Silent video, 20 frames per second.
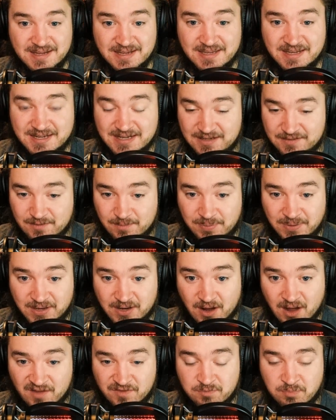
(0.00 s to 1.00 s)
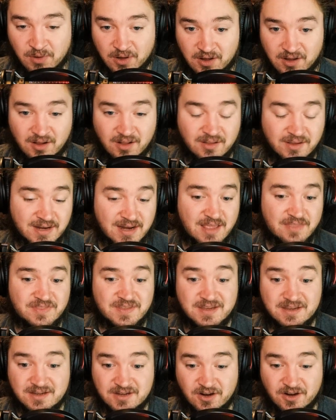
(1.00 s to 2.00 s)
He can even play off ball. And I
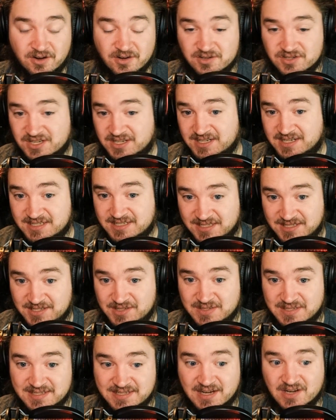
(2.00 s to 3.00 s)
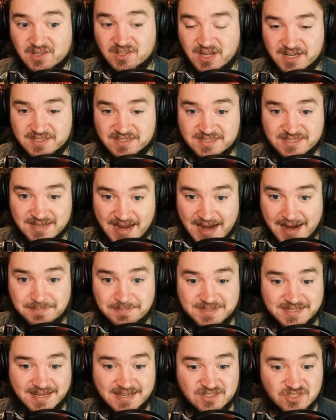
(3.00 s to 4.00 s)
think Carter's going to continue to get a lot of
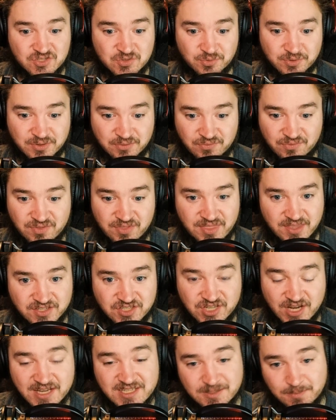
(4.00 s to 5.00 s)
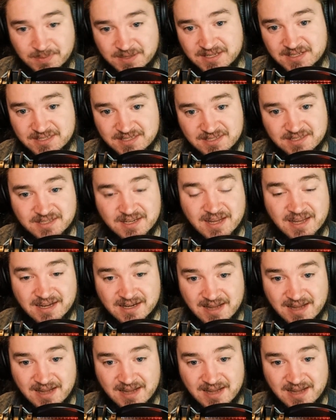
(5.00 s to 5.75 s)
snaps as sort of the chess piece